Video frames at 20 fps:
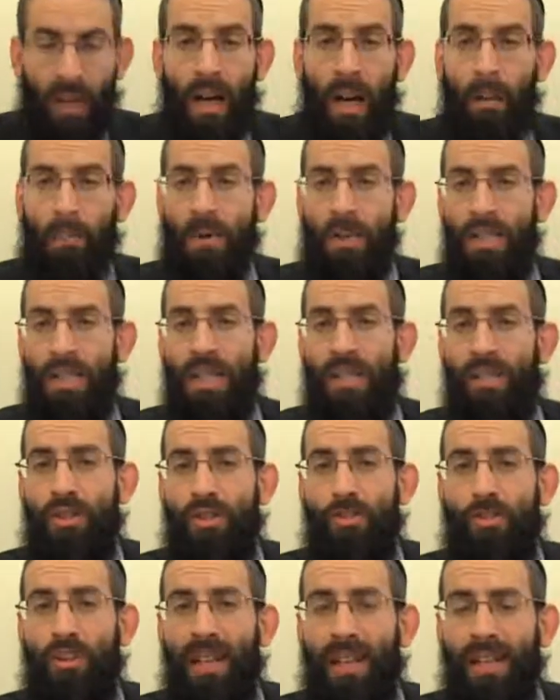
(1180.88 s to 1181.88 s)
a person needs
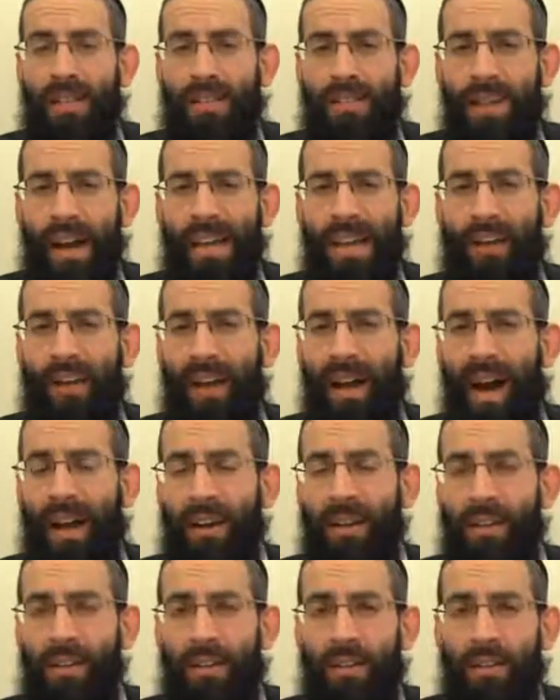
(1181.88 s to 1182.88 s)
to place a Ner
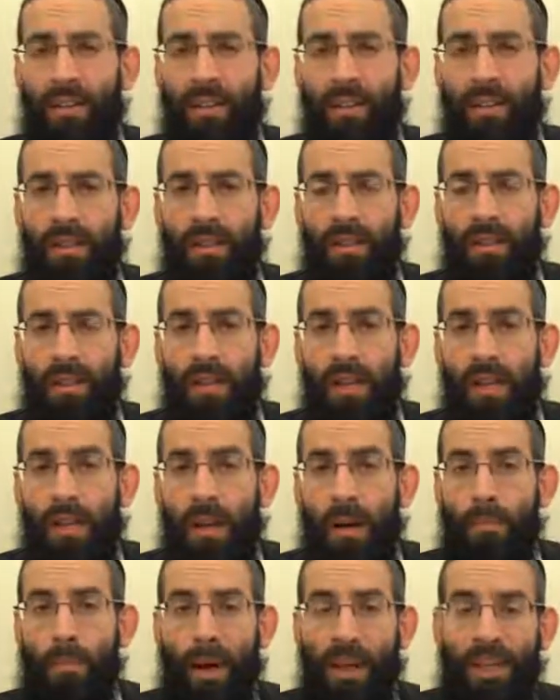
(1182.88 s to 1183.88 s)
Chanukah
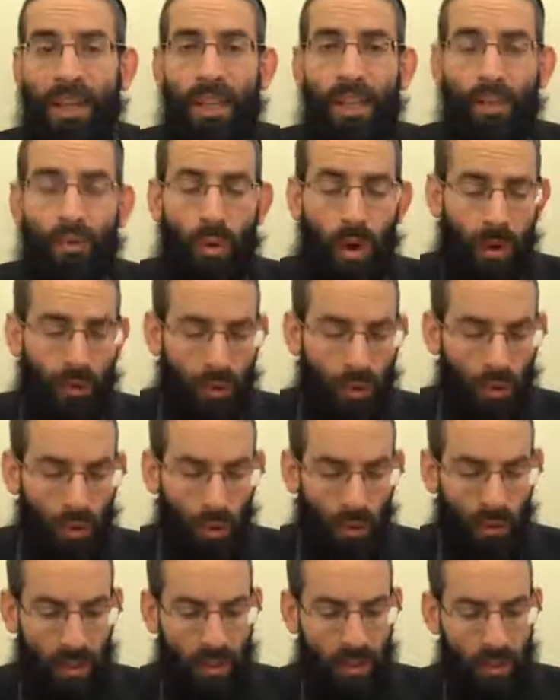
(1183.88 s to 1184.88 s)
by each one of the
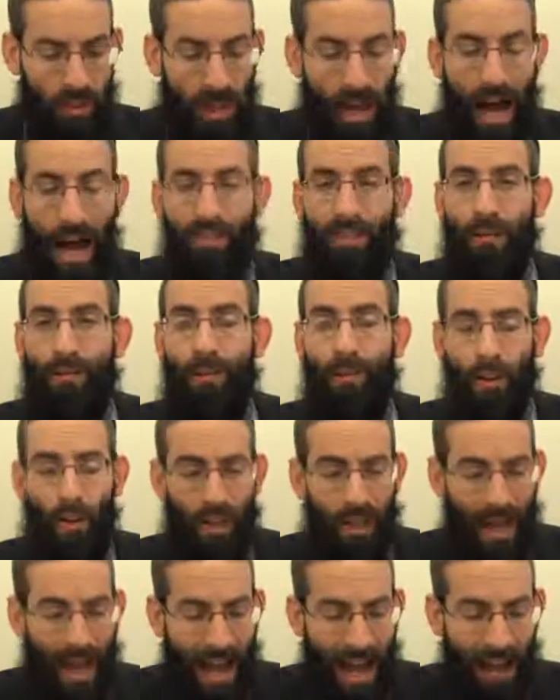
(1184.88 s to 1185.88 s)
doors. Havel
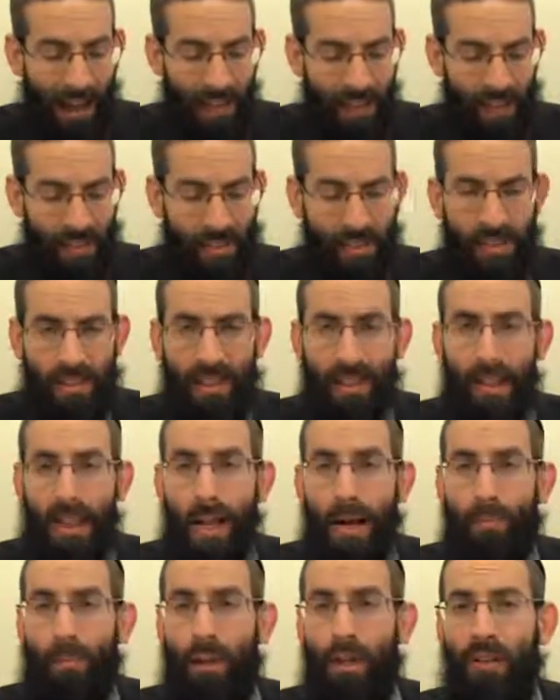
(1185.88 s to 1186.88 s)
meruch achas.
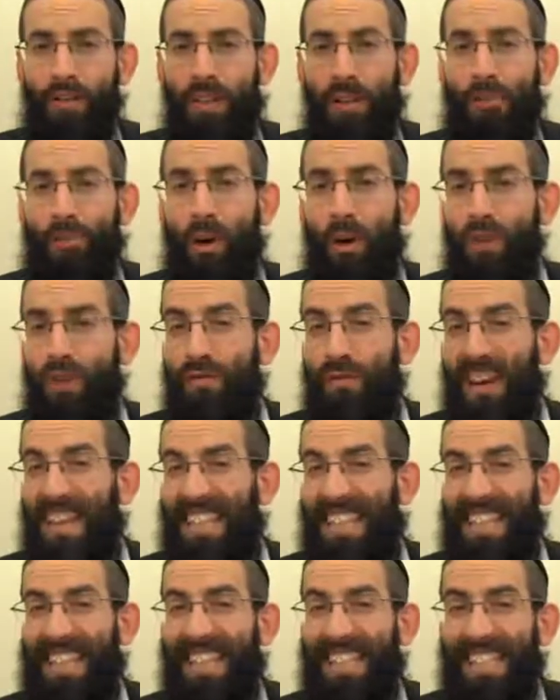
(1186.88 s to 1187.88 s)
But if they're both
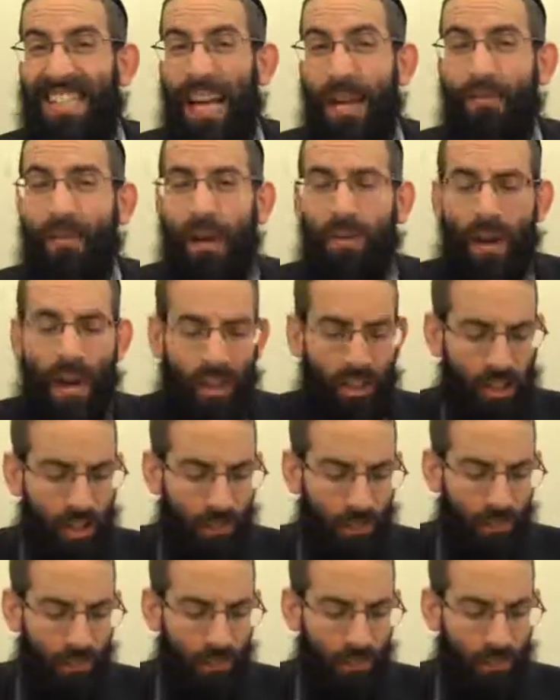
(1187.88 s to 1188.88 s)
facing in the same
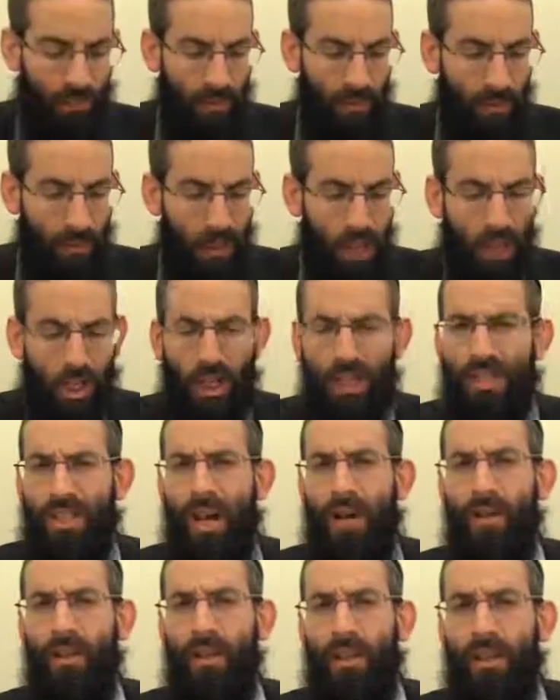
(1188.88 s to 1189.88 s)
direction, lo
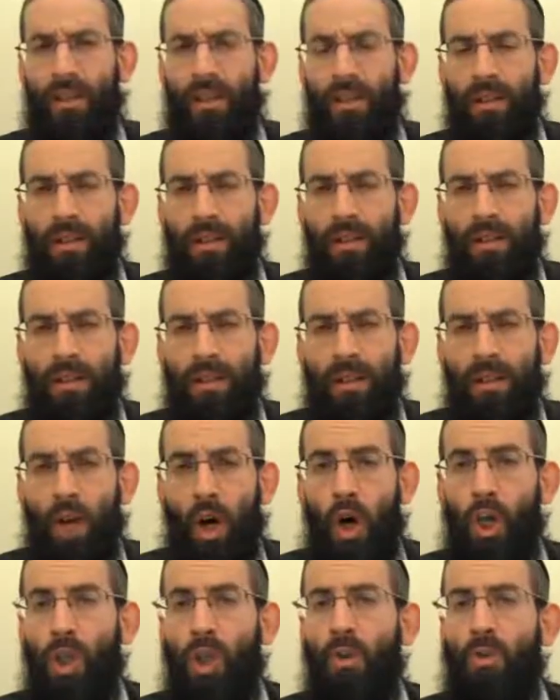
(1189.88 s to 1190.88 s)
yitzarich,
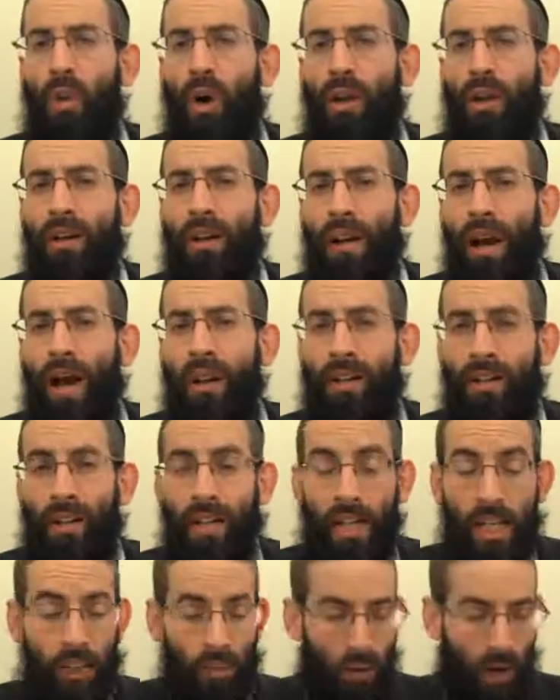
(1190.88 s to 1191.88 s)
only one Ner Chanukah
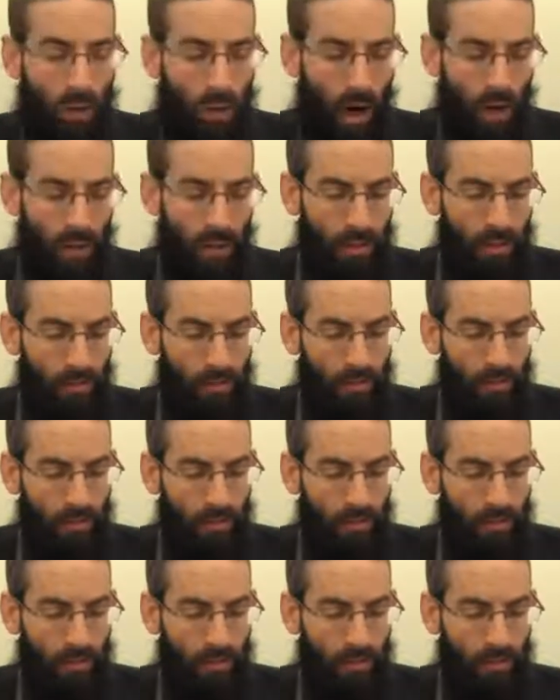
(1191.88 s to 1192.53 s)
is required.